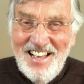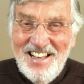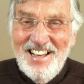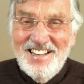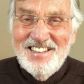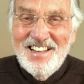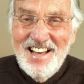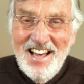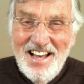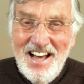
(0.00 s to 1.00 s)
and,
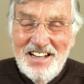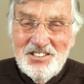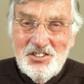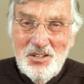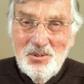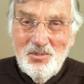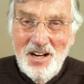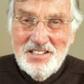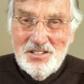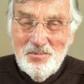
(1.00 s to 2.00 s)
and she would
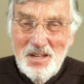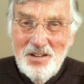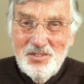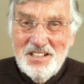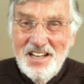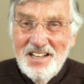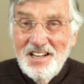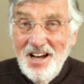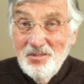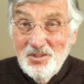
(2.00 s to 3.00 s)
write to me every day,
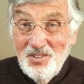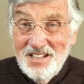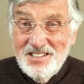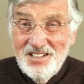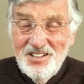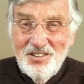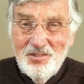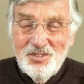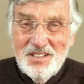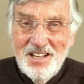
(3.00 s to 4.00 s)
and I would write to her
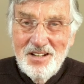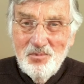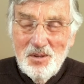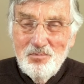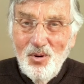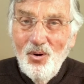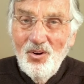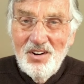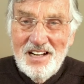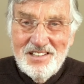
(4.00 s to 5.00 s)
every day, and we
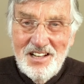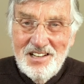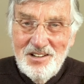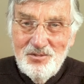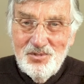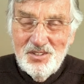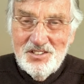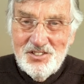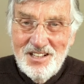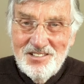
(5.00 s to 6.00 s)
pour out our love for
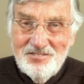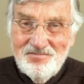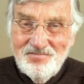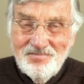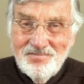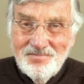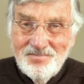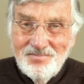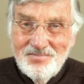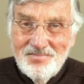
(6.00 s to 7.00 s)
each other.
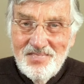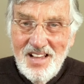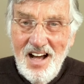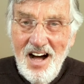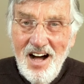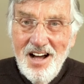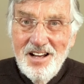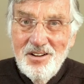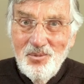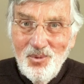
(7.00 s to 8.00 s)

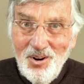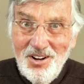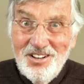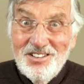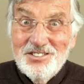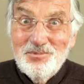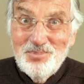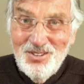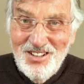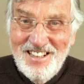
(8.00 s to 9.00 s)
I was
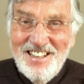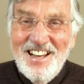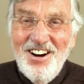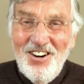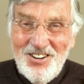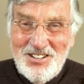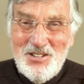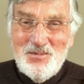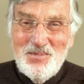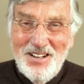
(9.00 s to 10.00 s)

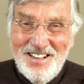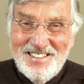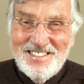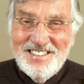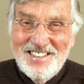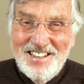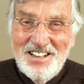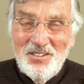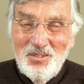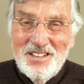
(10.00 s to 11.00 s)
preoccupied
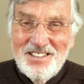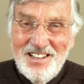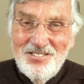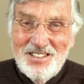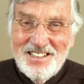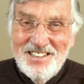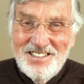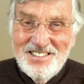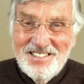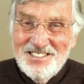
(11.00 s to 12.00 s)
with loving
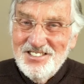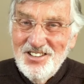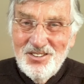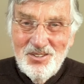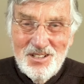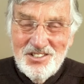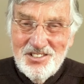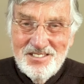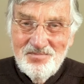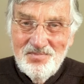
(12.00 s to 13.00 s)
her, there's no
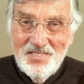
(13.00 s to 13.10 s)
question.